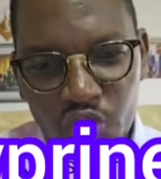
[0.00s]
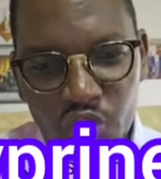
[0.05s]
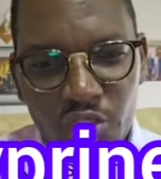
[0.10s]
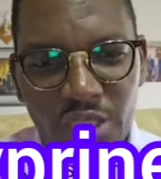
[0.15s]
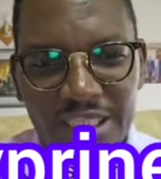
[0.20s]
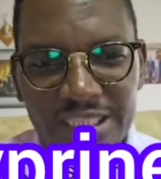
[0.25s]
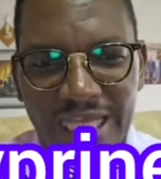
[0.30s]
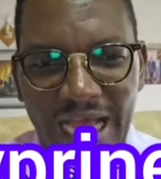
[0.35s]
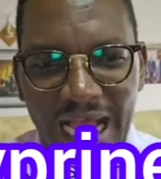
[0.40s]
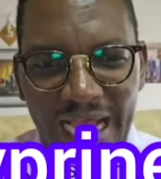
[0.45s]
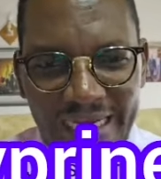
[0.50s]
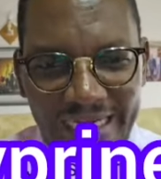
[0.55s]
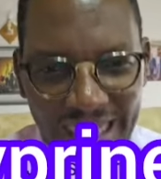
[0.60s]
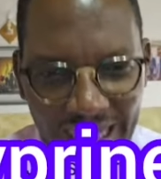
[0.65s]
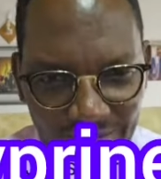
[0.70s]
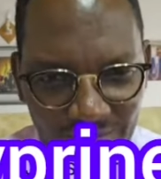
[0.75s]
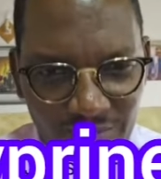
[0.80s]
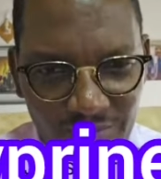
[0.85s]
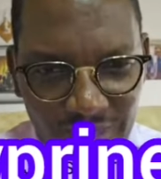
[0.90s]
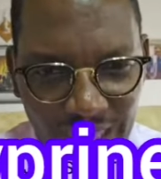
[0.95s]
so that
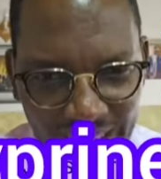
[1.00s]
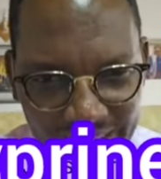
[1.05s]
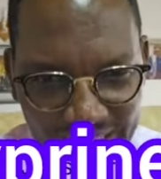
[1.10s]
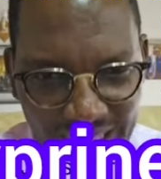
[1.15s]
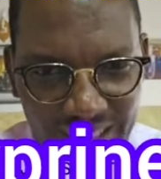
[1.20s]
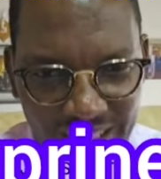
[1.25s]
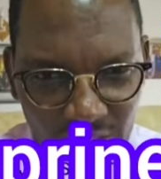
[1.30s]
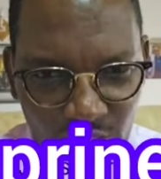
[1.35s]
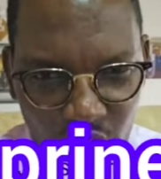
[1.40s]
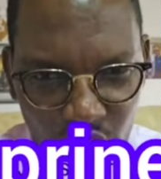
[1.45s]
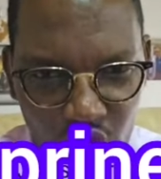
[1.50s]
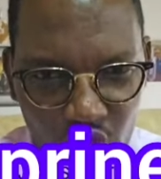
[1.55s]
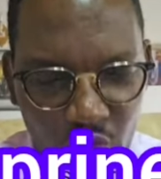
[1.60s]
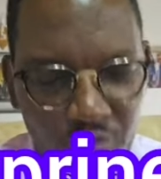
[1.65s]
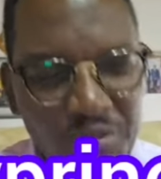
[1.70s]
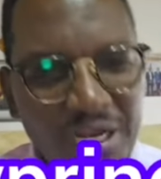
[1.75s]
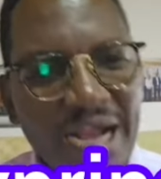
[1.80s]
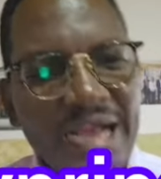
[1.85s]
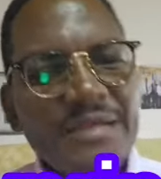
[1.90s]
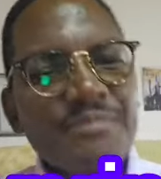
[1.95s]
Adani
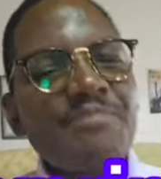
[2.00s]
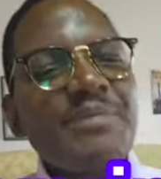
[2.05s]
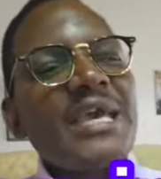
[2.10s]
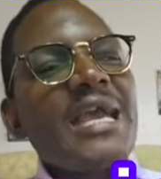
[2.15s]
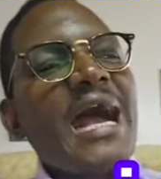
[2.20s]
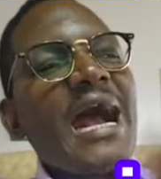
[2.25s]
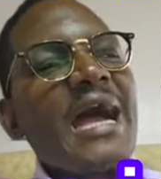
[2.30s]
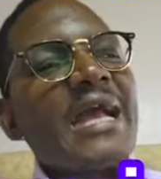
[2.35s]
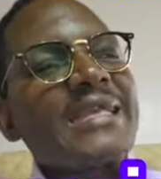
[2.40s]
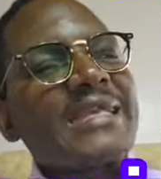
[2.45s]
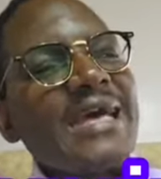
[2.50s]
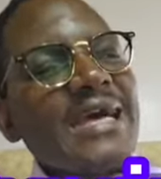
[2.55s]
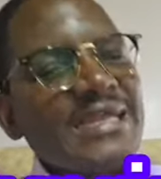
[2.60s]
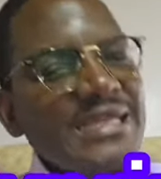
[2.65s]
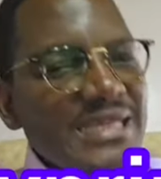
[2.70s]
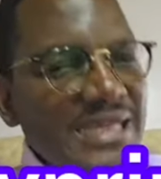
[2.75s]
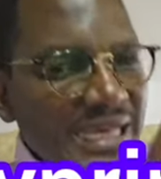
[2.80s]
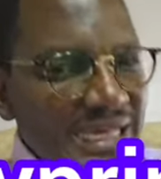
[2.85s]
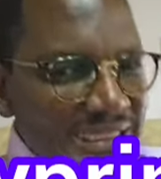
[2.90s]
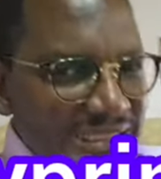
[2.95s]
Group can pay
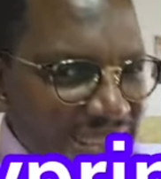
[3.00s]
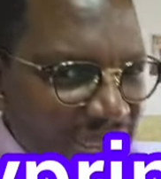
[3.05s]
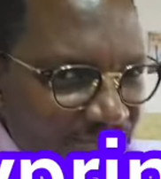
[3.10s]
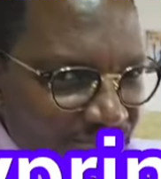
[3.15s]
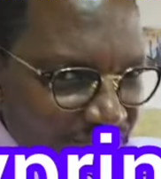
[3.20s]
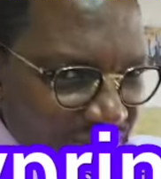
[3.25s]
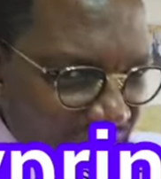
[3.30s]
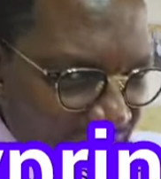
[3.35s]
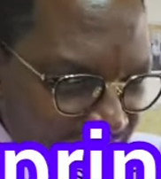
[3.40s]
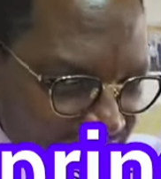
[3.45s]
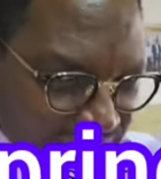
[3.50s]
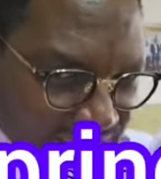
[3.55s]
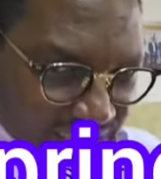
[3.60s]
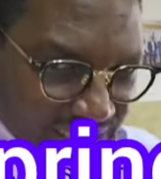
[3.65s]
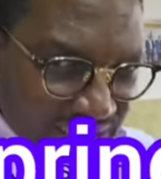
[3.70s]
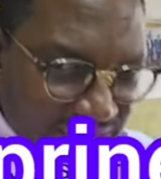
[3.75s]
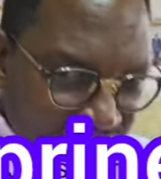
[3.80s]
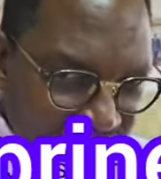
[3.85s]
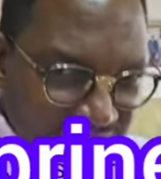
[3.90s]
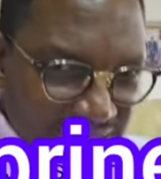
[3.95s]
Adani
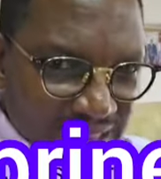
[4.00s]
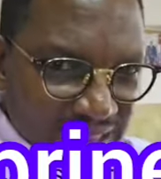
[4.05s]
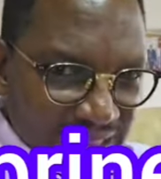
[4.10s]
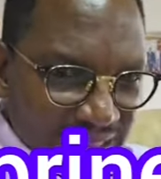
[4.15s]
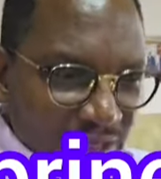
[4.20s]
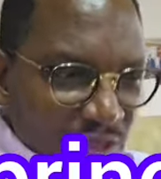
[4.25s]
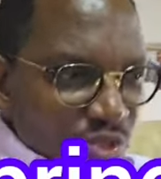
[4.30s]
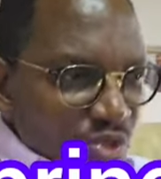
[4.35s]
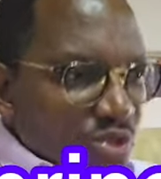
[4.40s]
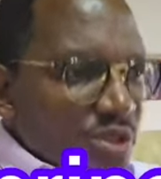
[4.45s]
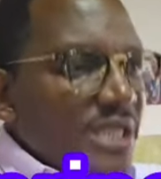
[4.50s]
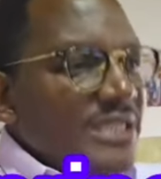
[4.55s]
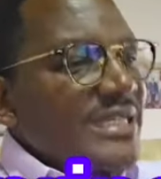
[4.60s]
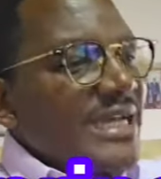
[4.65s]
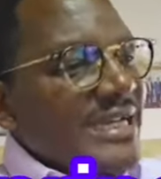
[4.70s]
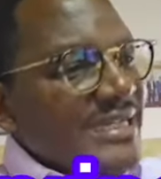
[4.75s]
Enterprises so that